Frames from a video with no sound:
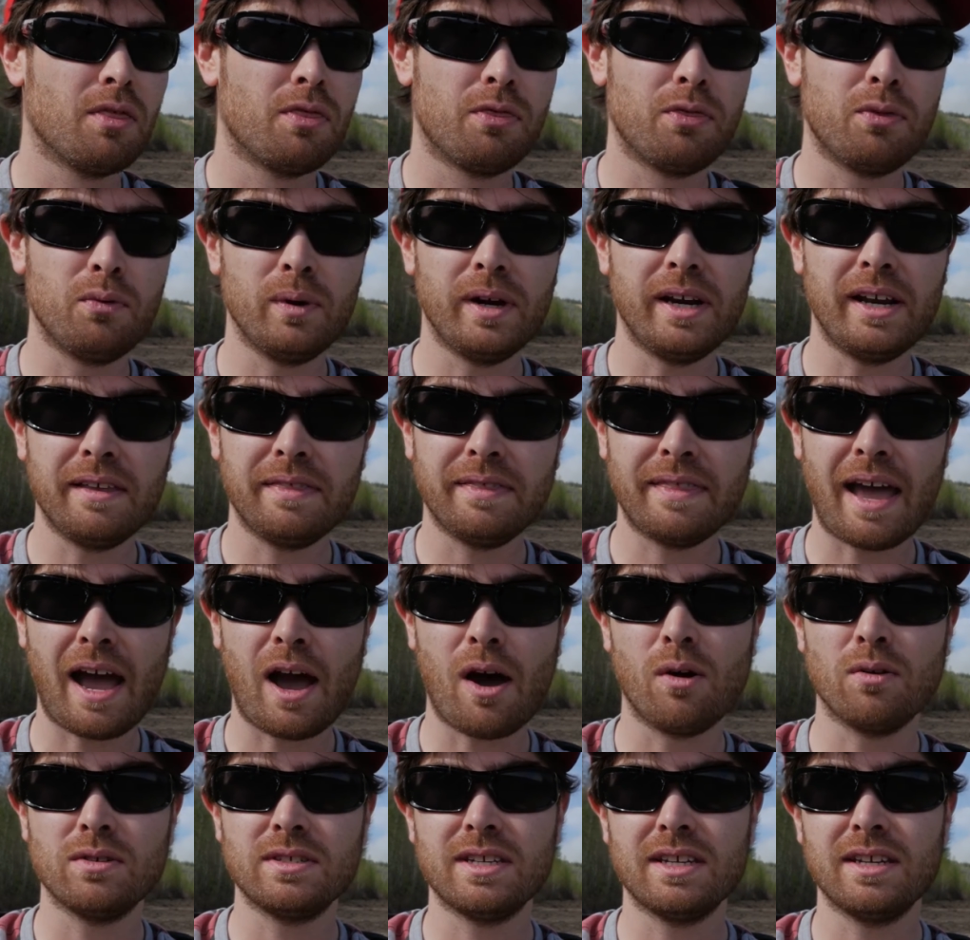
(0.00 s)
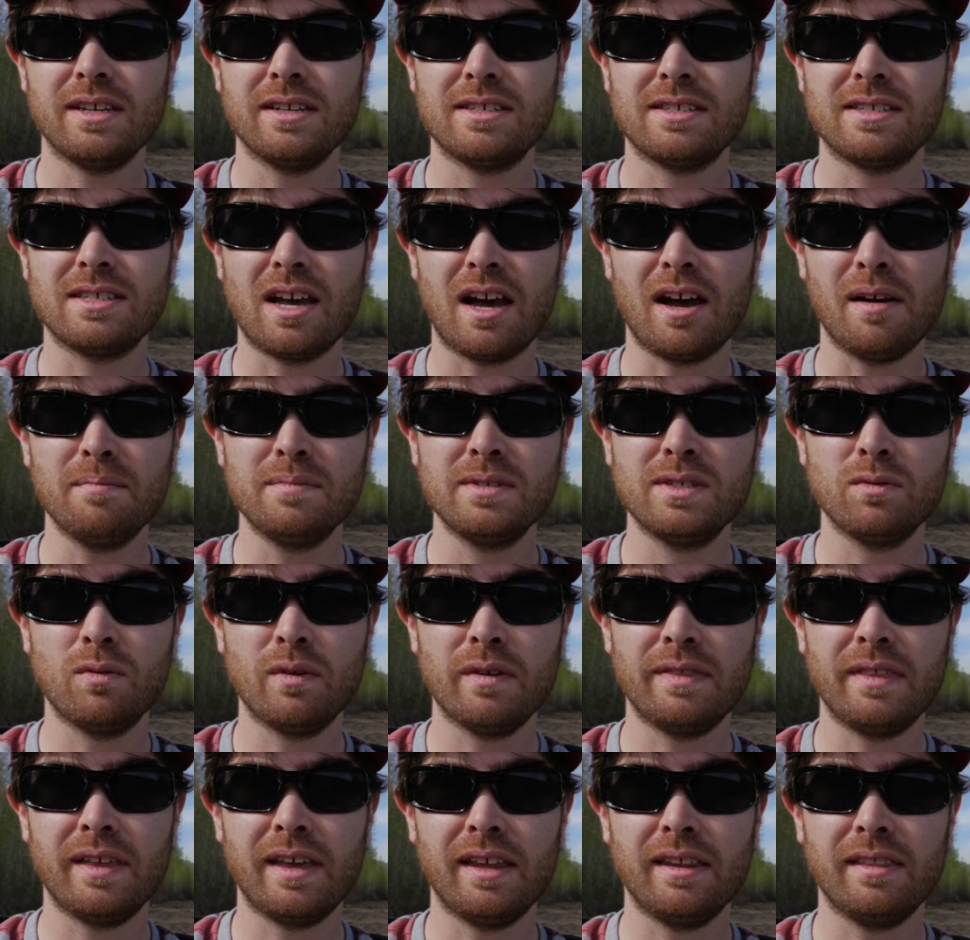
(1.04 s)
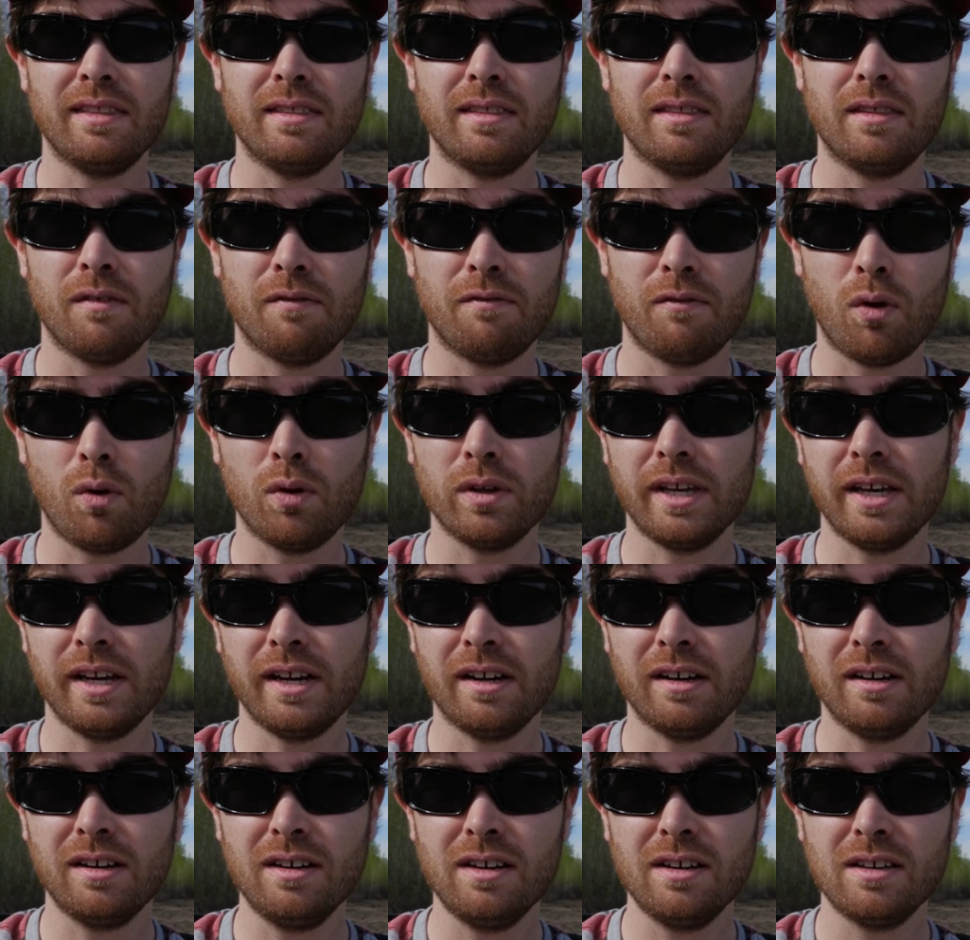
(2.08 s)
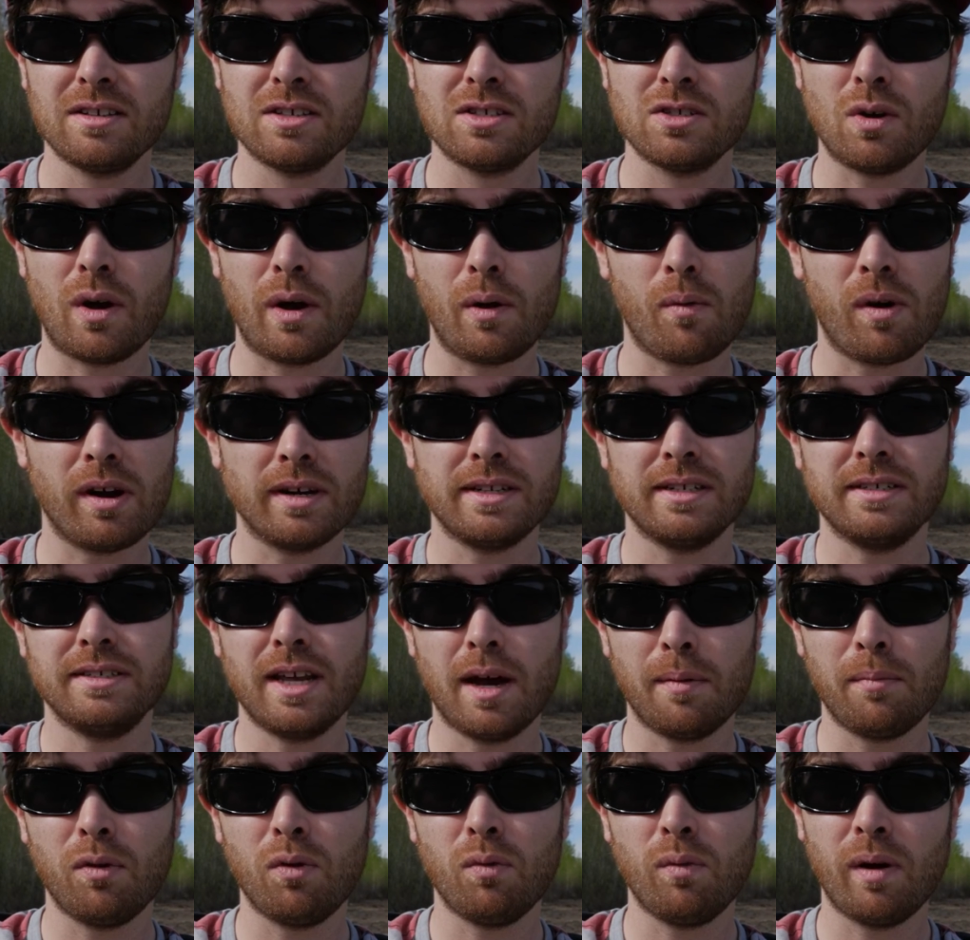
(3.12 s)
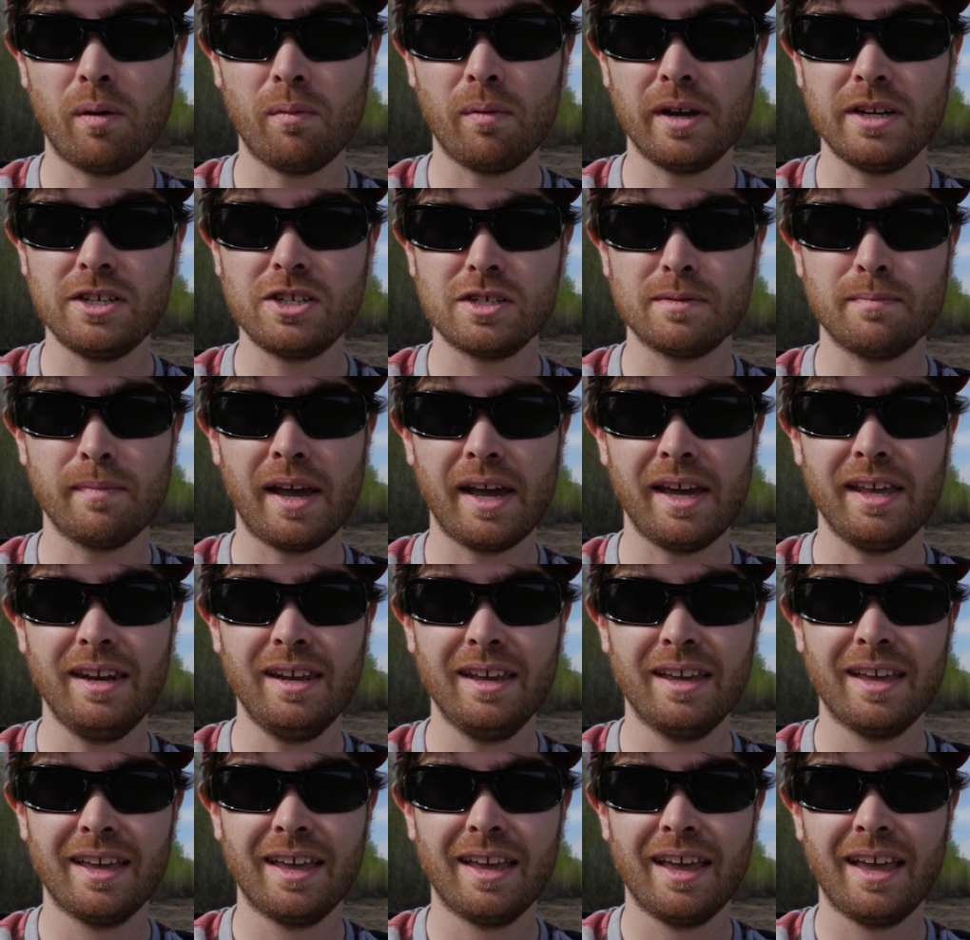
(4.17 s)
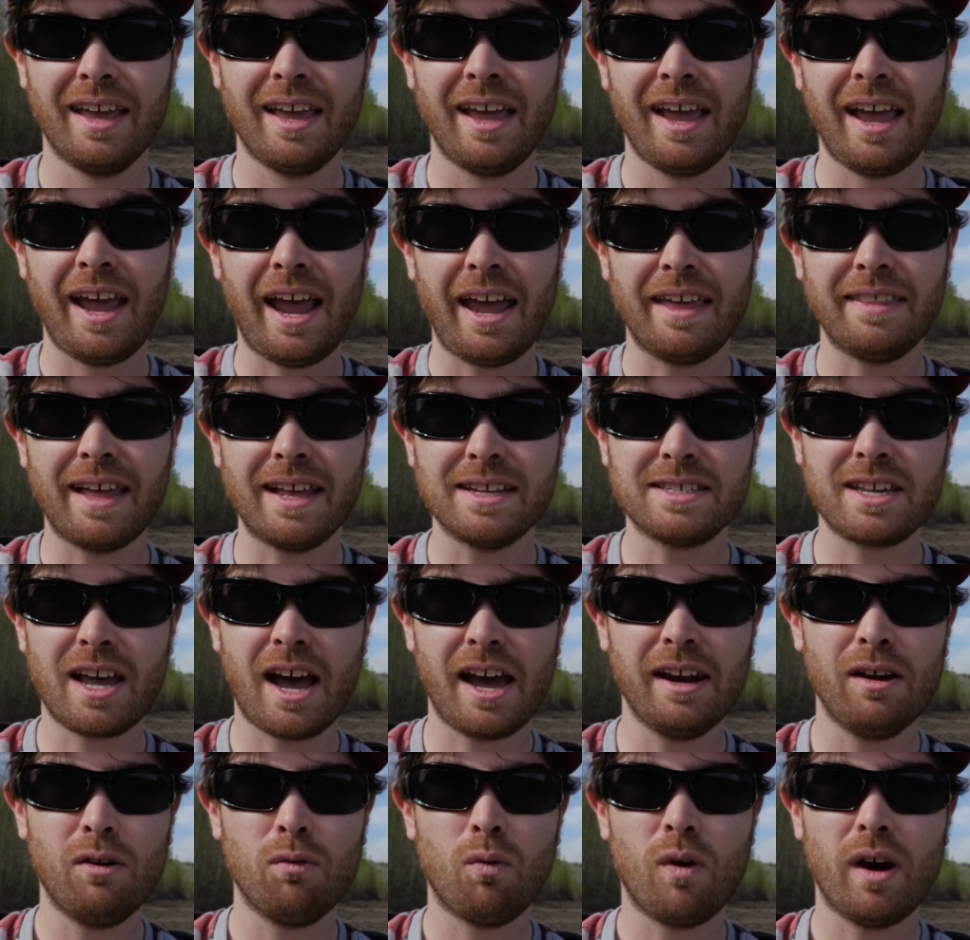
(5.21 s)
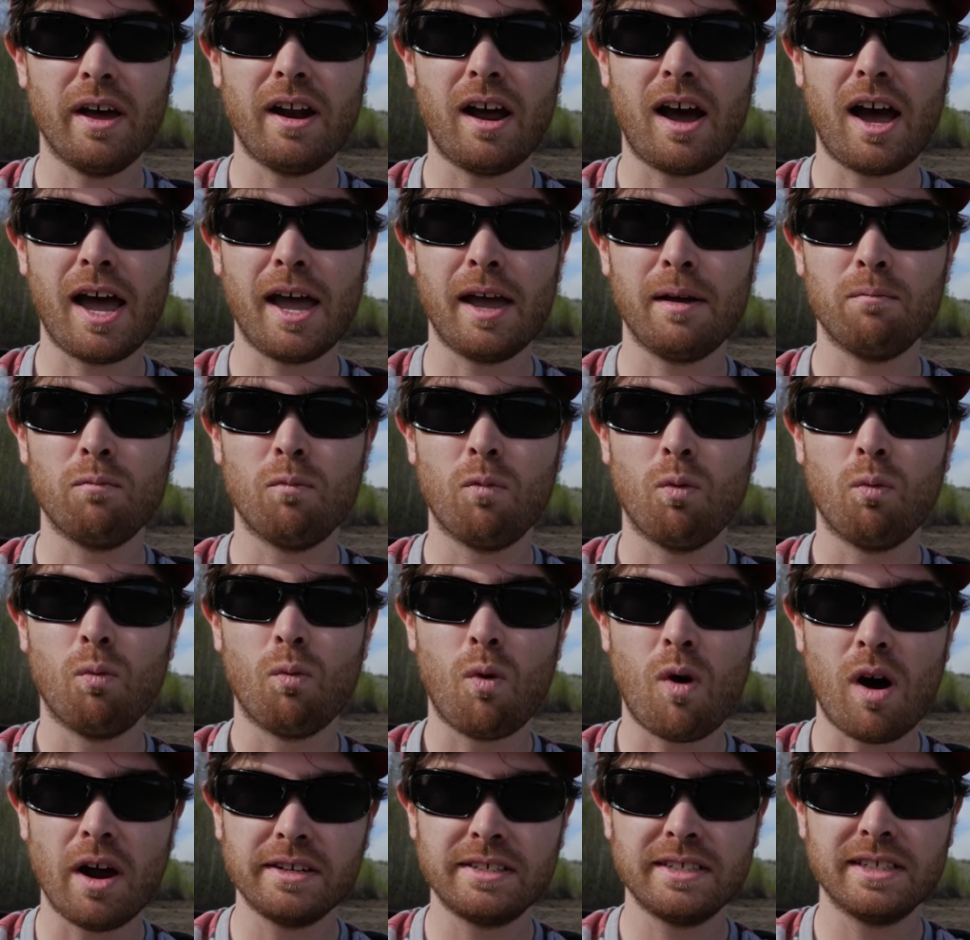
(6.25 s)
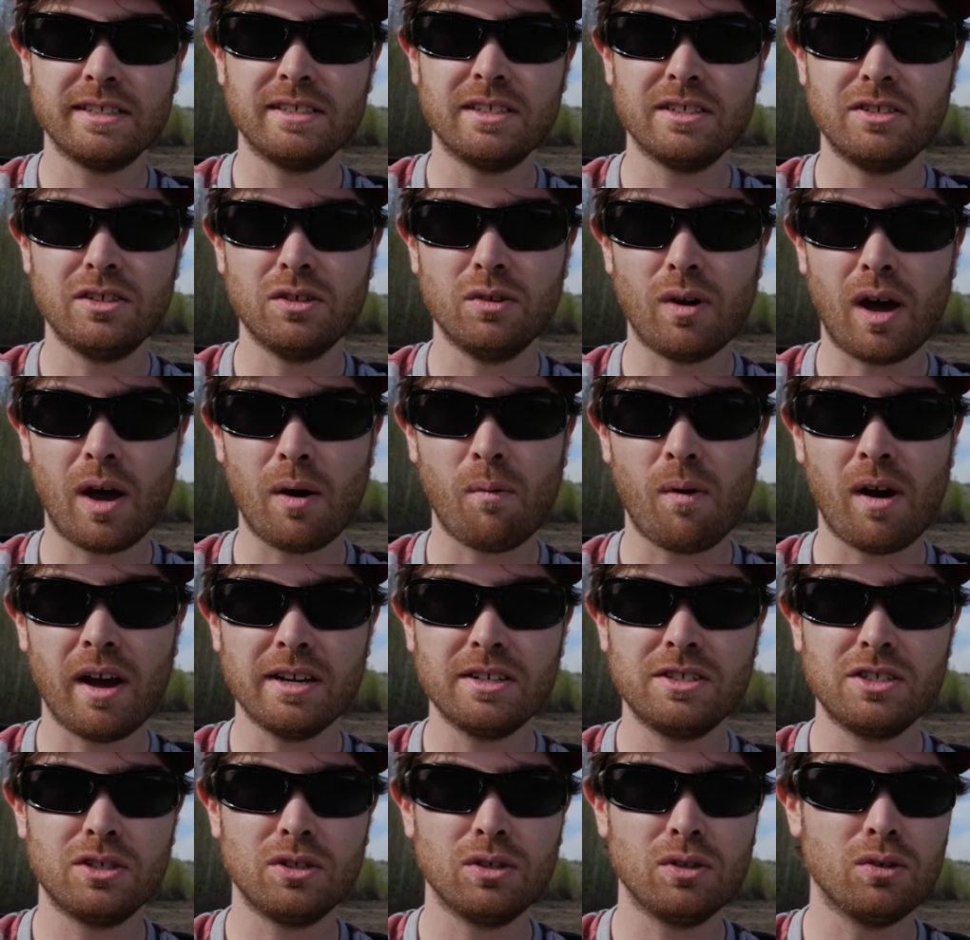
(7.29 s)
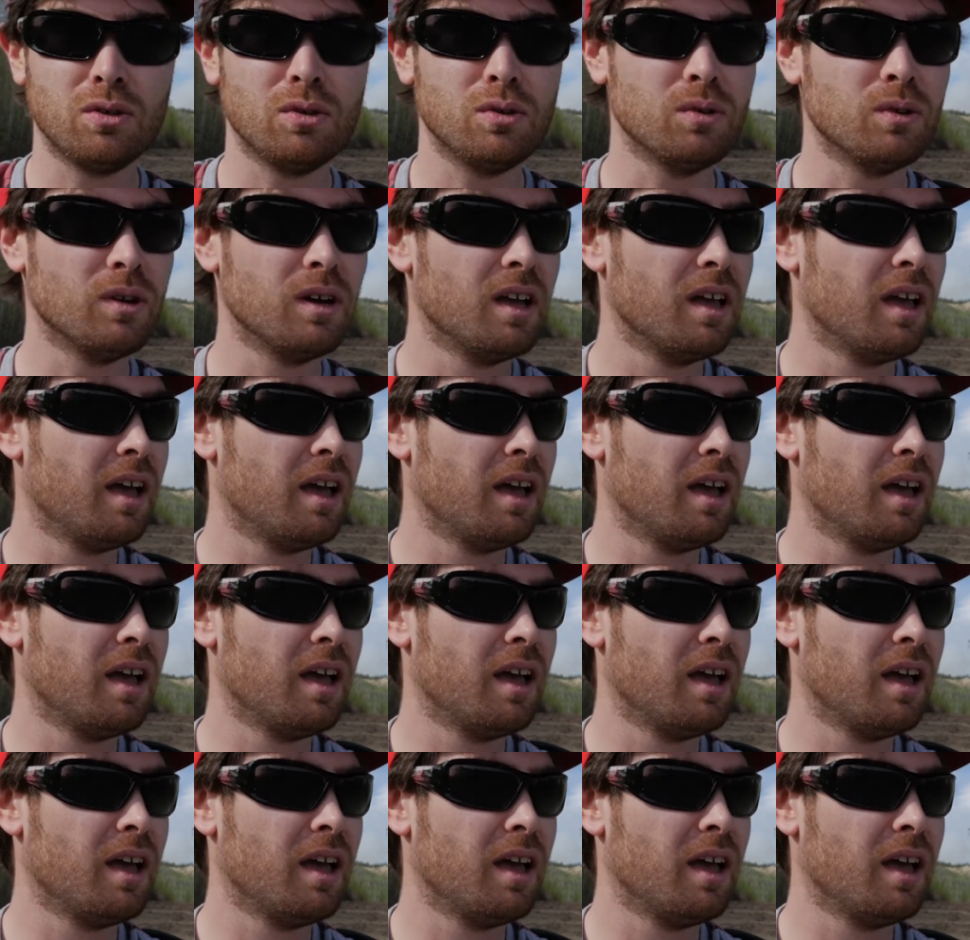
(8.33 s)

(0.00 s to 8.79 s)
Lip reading: 3,000 subs within the full year. So I wanted to double what we just made. And that's kind of what I'm wanting to do. I want to